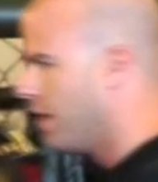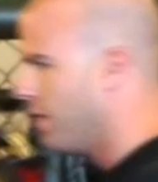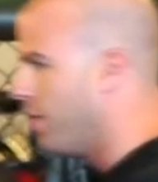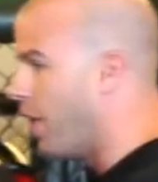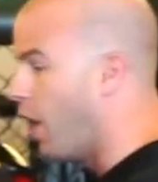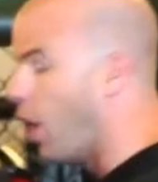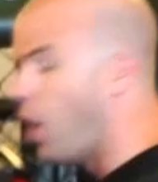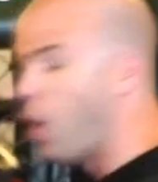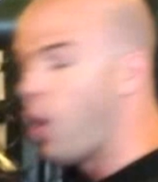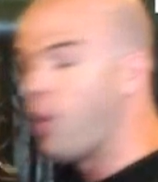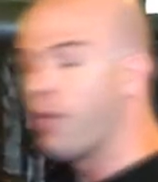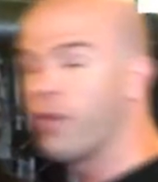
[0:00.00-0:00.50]

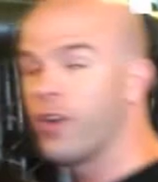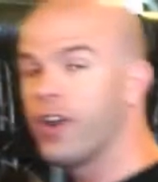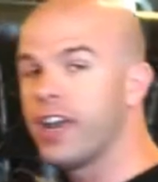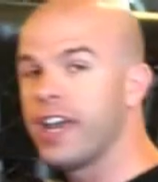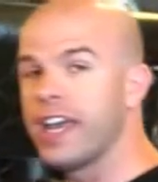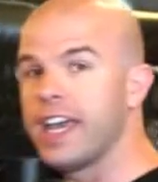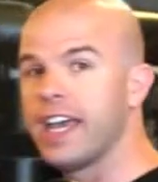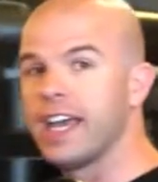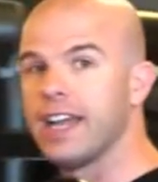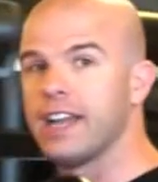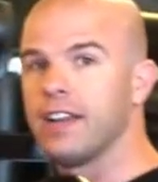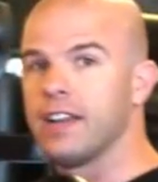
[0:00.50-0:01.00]
the
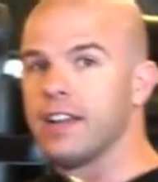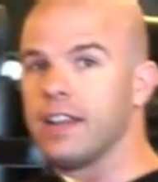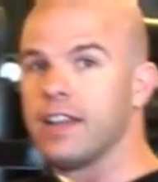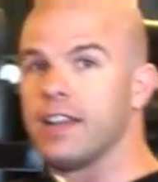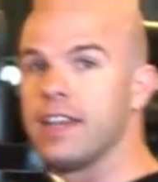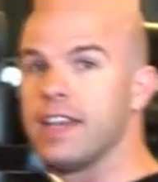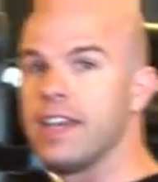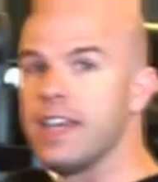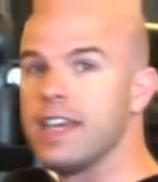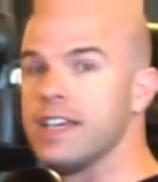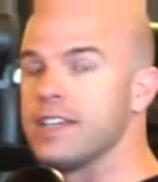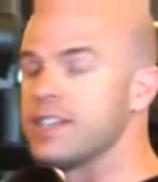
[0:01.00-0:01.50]
overhand
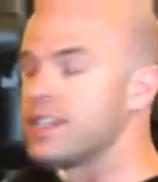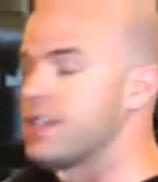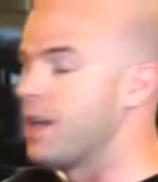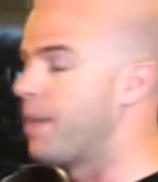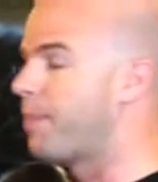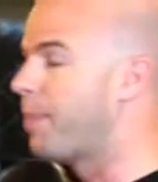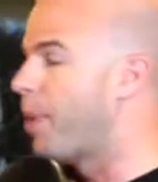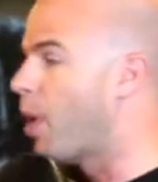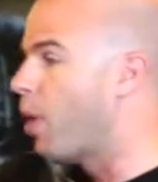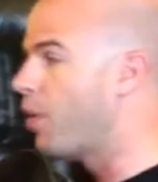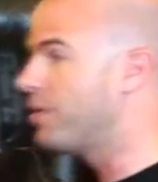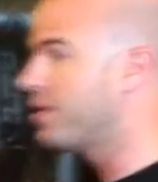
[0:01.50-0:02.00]
is
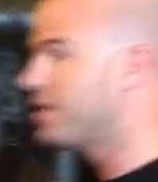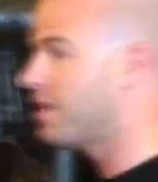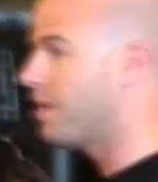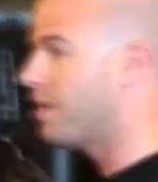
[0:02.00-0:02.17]
supposed